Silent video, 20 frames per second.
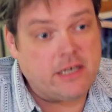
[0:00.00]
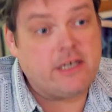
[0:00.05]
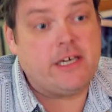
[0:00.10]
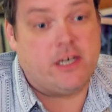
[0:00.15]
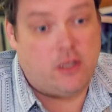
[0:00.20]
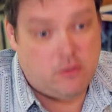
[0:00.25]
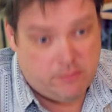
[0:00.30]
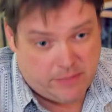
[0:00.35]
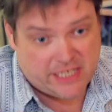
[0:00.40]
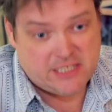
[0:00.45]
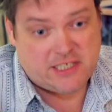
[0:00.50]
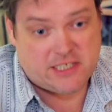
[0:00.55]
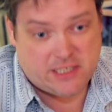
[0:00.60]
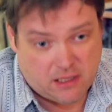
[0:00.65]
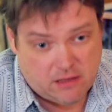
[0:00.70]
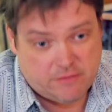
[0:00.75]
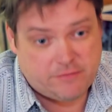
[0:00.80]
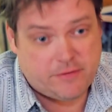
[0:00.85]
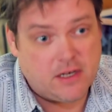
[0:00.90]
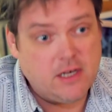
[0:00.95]
to kill
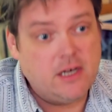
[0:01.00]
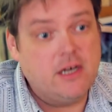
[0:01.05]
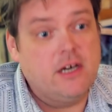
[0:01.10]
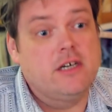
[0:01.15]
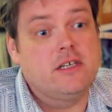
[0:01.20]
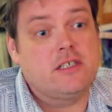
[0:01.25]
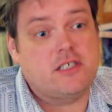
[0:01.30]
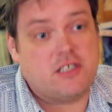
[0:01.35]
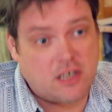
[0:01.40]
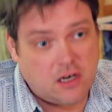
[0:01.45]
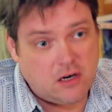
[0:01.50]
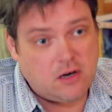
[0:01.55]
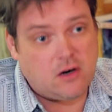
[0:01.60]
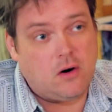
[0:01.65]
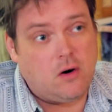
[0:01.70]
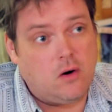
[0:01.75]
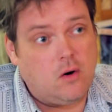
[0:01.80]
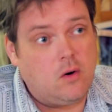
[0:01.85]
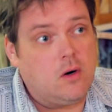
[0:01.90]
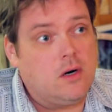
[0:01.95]
myself.
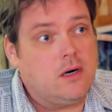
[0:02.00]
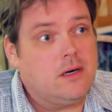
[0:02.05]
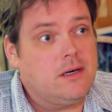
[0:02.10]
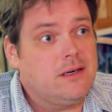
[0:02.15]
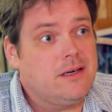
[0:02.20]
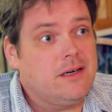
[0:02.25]
So